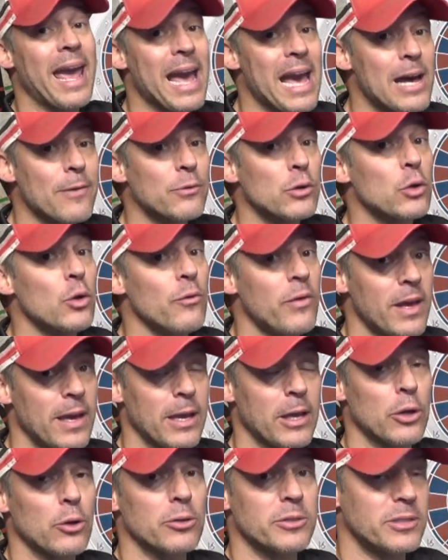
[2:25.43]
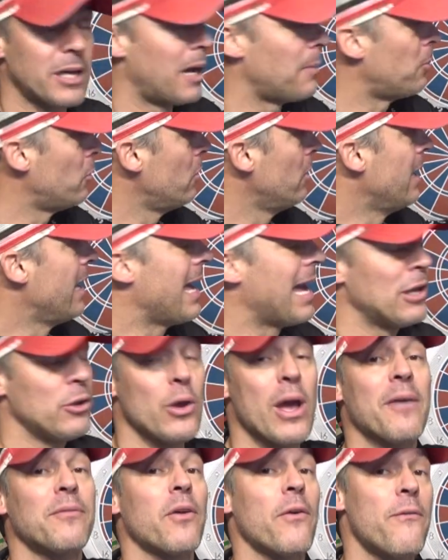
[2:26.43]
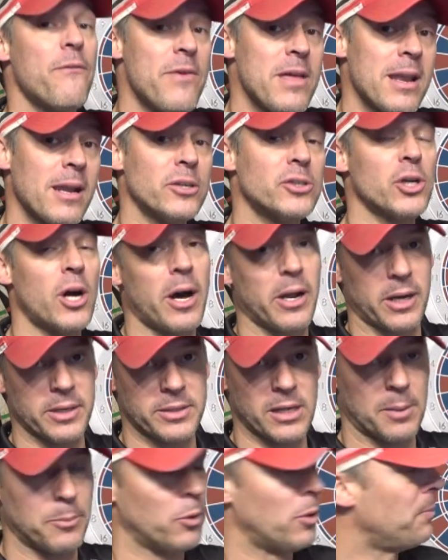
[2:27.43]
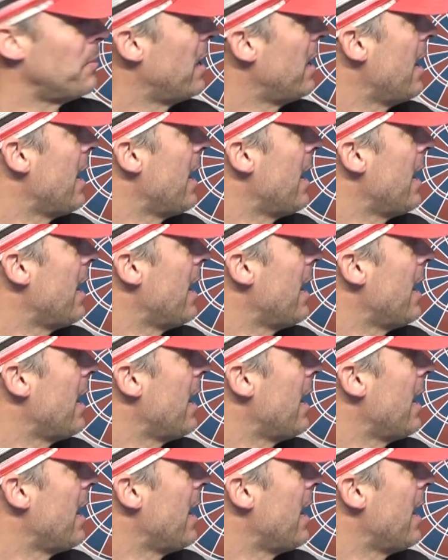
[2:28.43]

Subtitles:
after you've hit your double and you have to finish on a double.